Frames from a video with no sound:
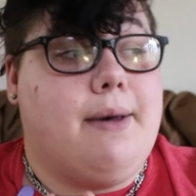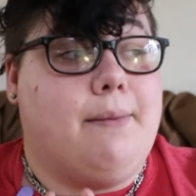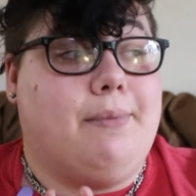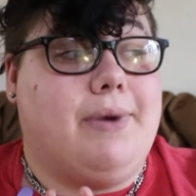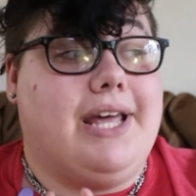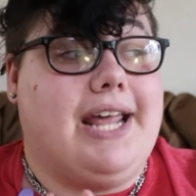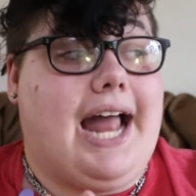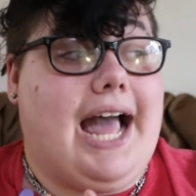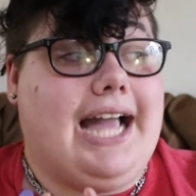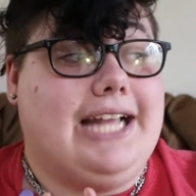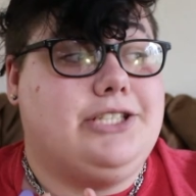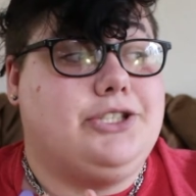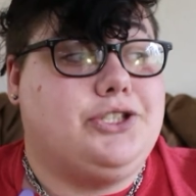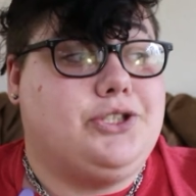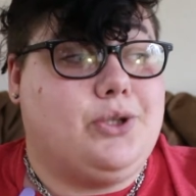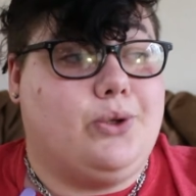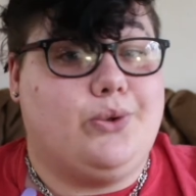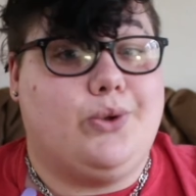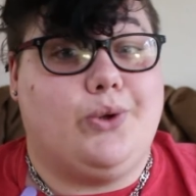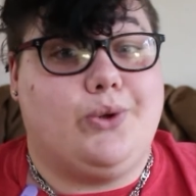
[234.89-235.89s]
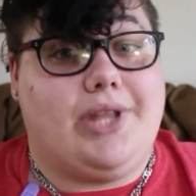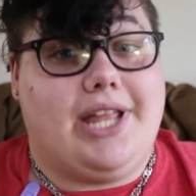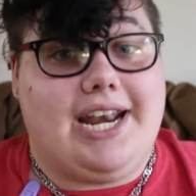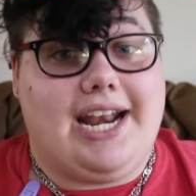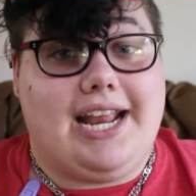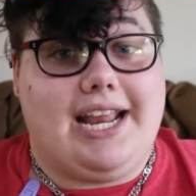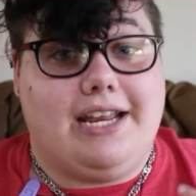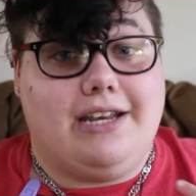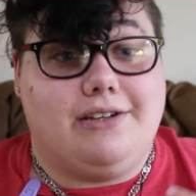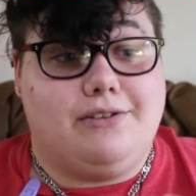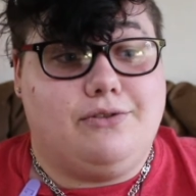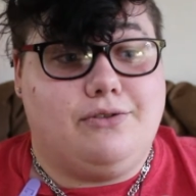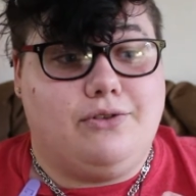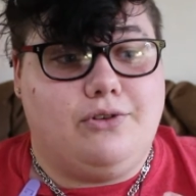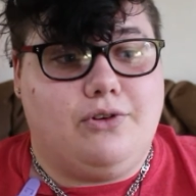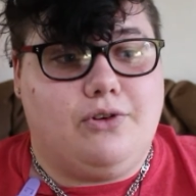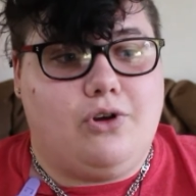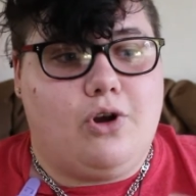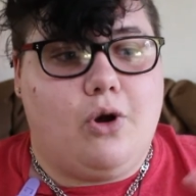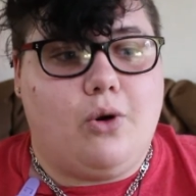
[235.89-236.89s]
but I just don't know that I
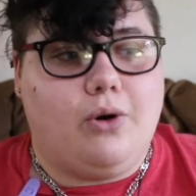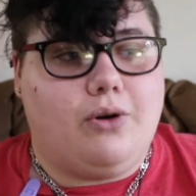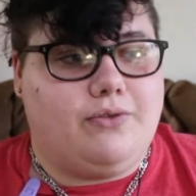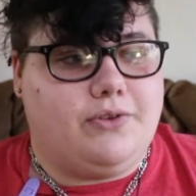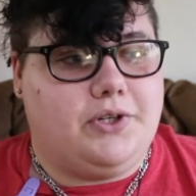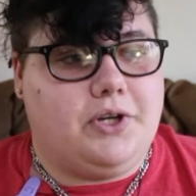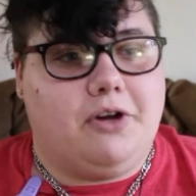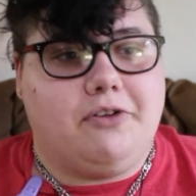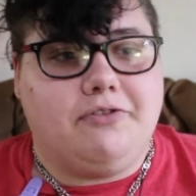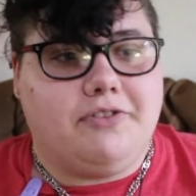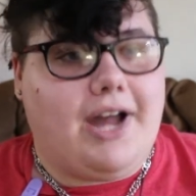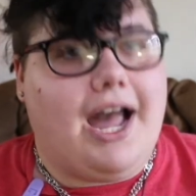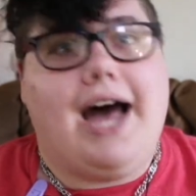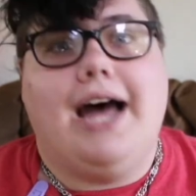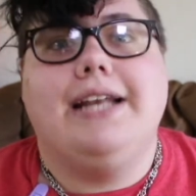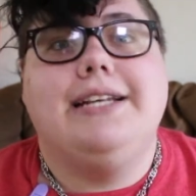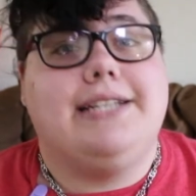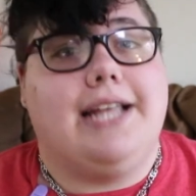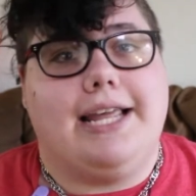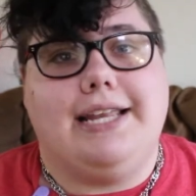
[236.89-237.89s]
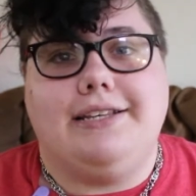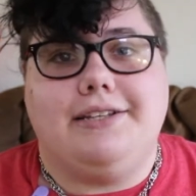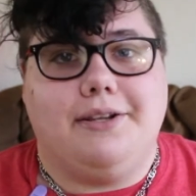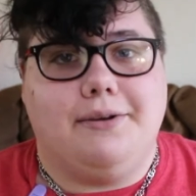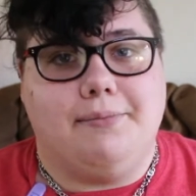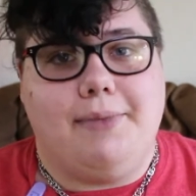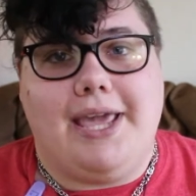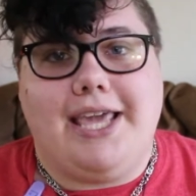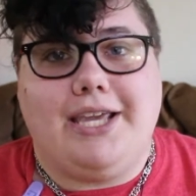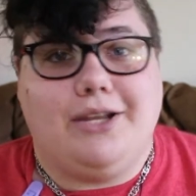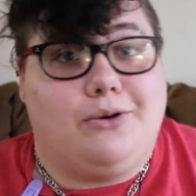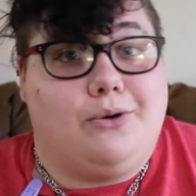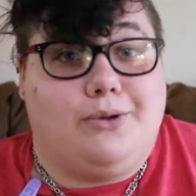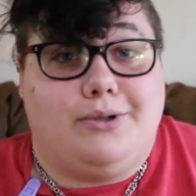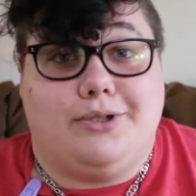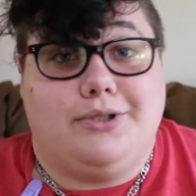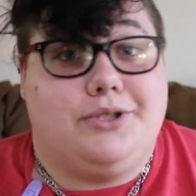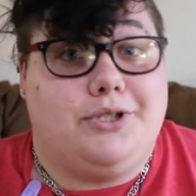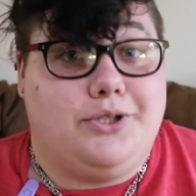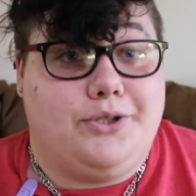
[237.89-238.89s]
know of enough content to make in
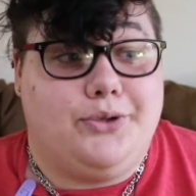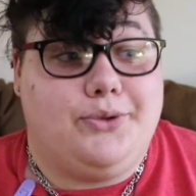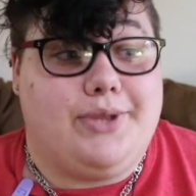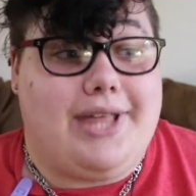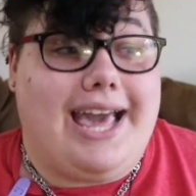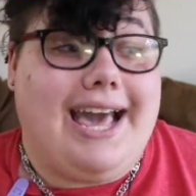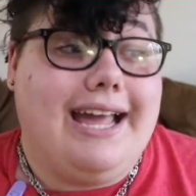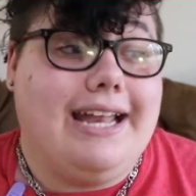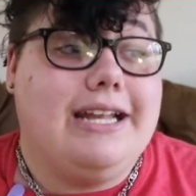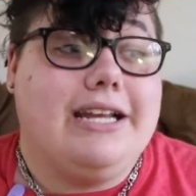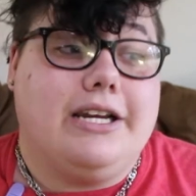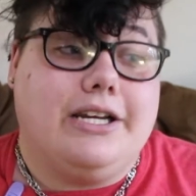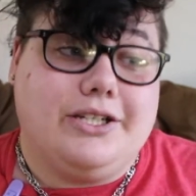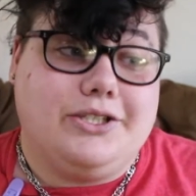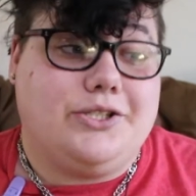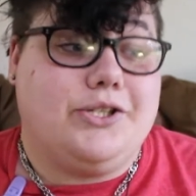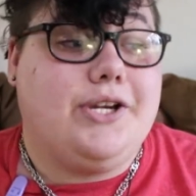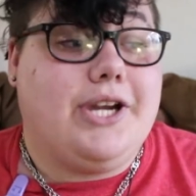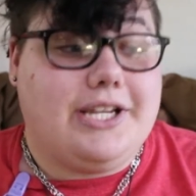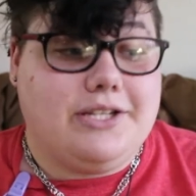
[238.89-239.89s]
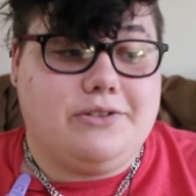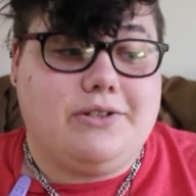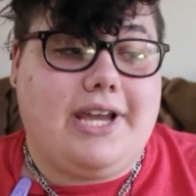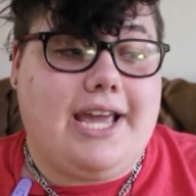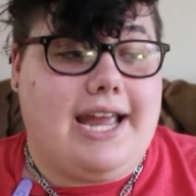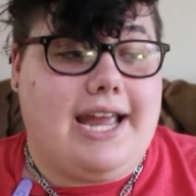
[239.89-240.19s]
order to do that. So you guys would